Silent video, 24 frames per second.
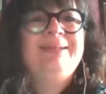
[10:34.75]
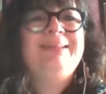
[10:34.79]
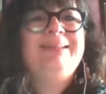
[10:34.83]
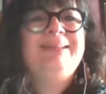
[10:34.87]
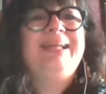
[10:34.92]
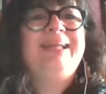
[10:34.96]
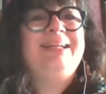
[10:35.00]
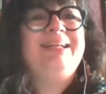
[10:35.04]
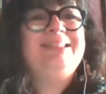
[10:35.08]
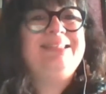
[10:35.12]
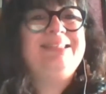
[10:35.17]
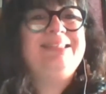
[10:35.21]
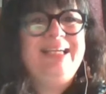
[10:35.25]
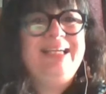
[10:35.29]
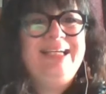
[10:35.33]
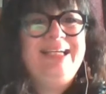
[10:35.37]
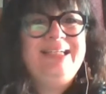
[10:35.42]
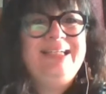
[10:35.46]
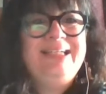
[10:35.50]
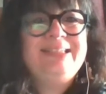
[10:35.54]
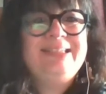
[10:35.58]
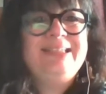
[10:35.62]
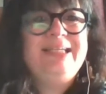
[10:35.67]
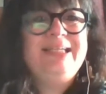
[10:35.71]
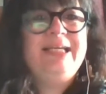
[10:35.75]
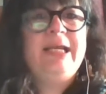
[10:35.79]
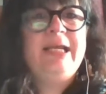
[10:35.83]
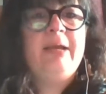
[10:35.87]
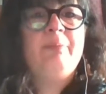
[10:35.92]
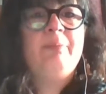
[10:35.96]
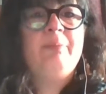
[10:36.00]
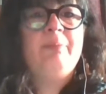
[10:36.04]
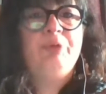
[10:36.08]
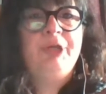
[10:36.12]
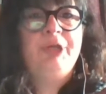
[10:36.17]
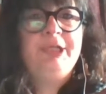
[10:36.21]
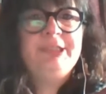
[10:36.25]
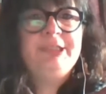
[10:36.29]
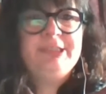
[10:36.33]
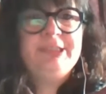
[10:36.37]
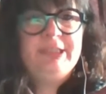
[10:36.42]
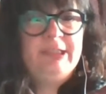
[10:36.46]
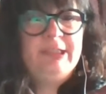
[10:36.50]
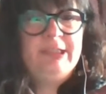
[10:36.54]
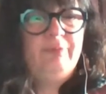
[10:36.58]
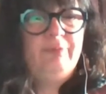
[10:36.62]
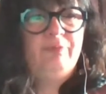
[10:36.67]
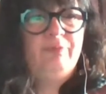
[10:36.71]
that is easy and
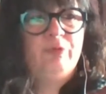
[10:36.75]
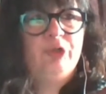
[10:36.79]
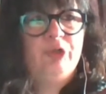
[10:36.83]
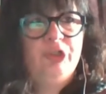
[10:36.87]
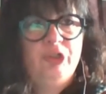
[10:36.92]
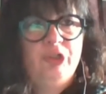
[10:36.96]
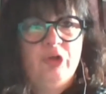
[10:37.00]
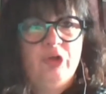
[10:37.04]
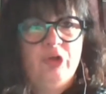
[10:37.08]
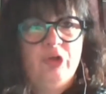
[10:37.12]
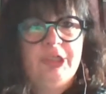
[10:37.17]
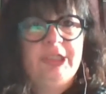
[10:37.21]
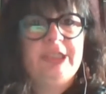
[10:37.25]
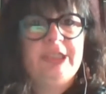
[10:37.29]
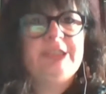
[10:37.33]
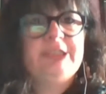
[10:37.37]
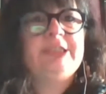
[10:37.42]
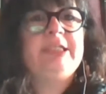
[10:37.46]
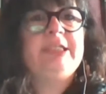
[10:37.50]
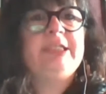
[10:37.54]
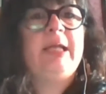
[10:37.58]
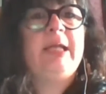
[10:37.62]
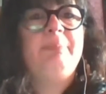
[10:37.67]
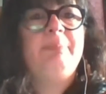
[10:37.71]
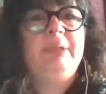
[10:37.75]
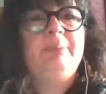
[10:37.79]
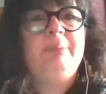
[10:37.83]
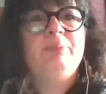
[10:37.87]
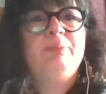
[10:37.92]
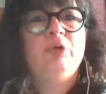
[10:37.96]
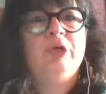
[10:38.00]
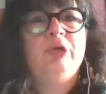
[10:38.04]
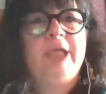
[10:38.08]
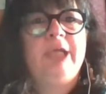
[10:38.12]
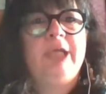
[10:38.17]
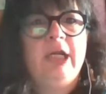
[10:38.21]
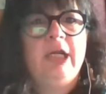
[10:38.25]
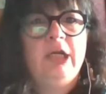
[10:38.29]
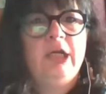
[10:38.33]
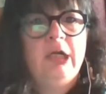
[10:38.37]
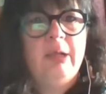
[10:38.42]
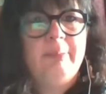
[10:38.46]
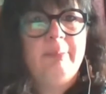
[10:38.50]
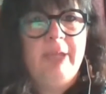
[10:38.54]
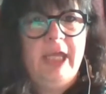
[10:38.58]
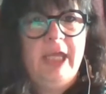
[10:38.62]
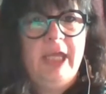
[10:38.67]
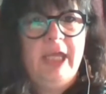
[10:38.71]
breezy for the audience, that people can
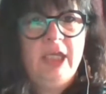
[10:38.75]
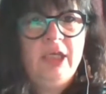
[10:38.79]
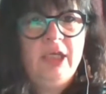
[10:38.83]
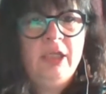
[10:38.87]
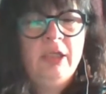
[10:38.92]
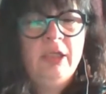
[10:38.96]
come in